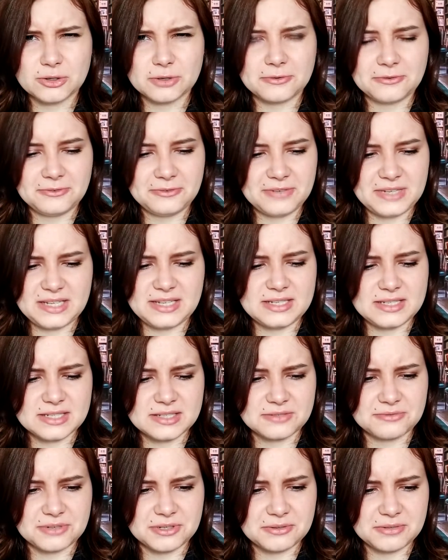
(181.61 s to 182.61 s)

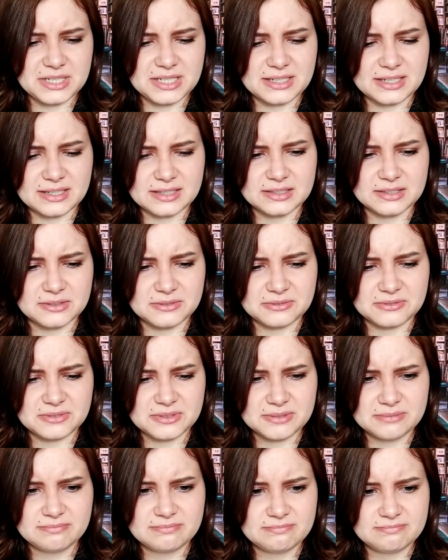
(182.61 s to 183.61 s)
face, very kind of...
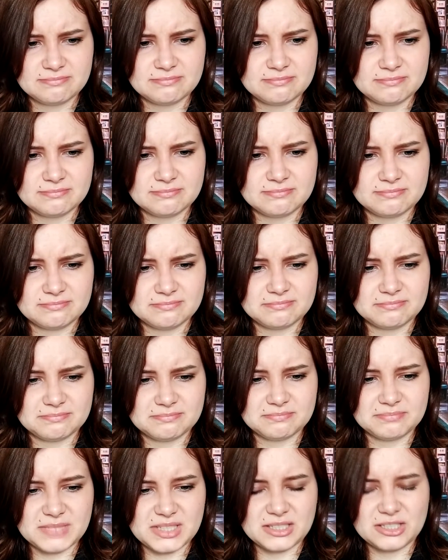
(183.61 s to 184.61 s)

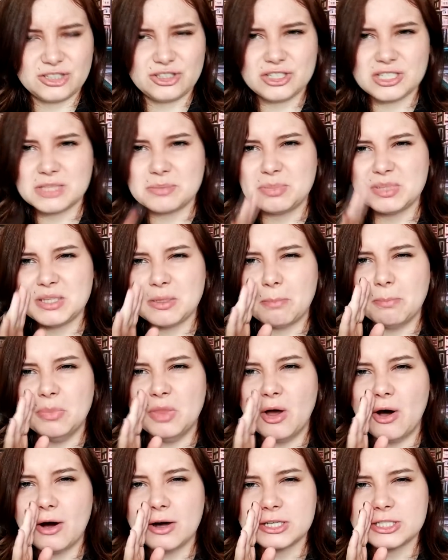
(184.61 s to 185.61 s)
It's just a bit
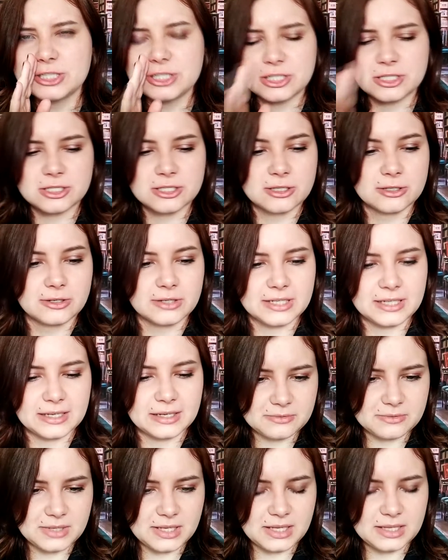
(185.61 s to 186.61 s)
obnoxious
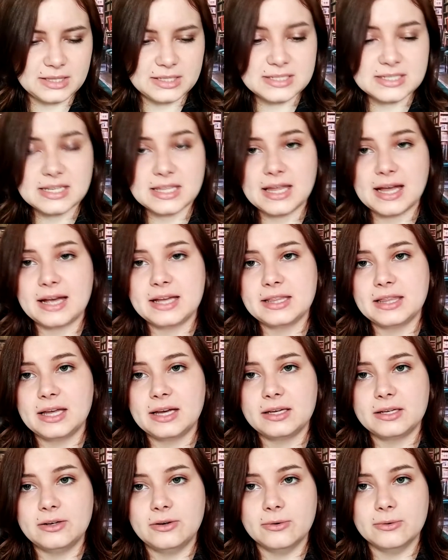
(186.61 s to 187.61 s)
looking. And listen, I
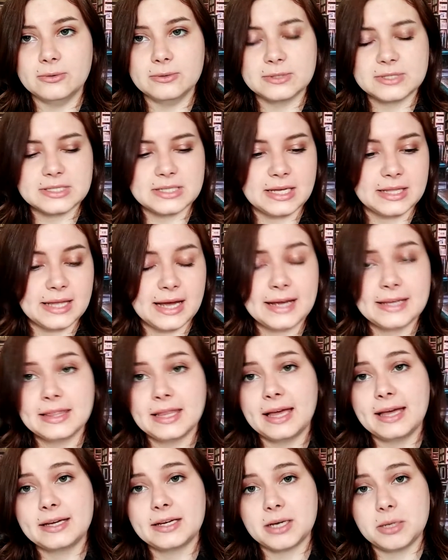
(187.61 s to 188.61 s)
like gold, and I
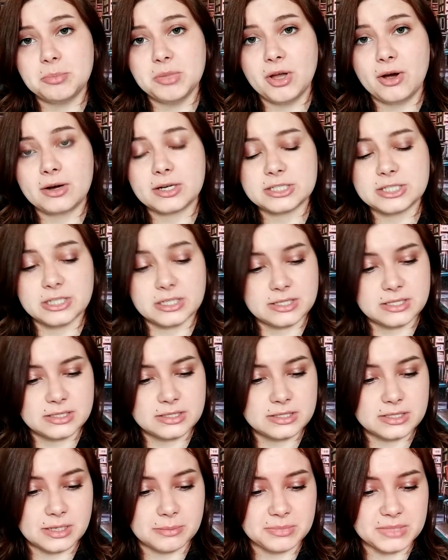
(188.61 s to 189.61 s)
like obnoxious
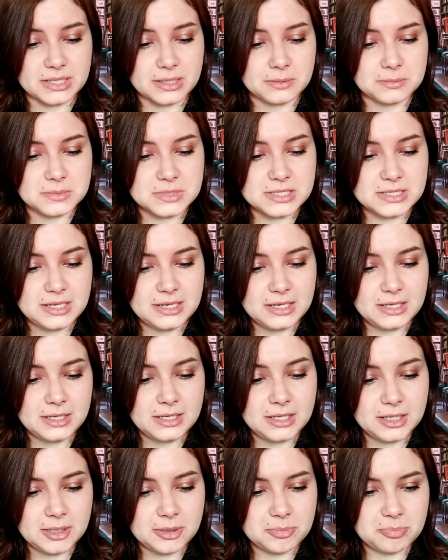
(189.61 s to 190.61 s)
sometimes.
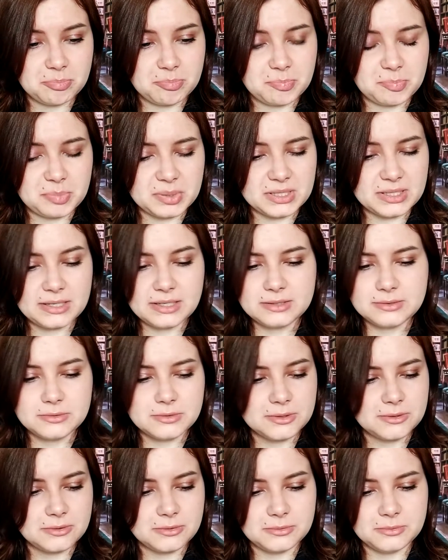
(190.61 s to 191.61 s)
But I don't
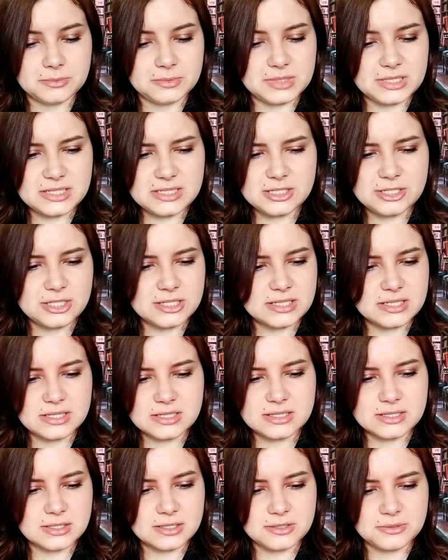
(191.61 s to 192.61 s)
know, this just
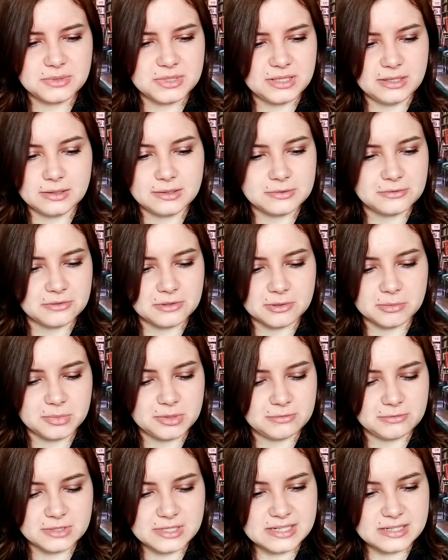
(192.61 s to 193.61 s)
isn't doing it for me
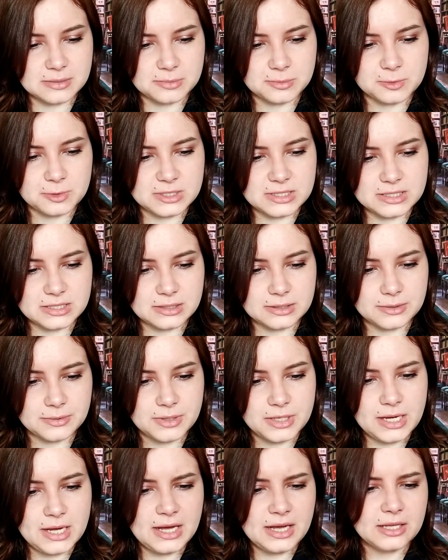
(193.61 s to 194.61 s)
for some reason.
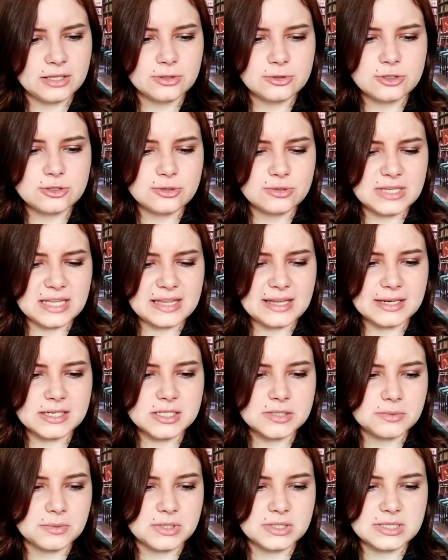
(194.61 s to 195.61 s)
And also the
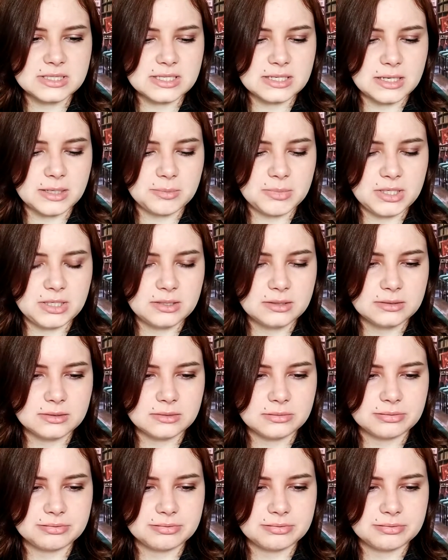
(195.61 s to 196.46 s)
next ones, I mean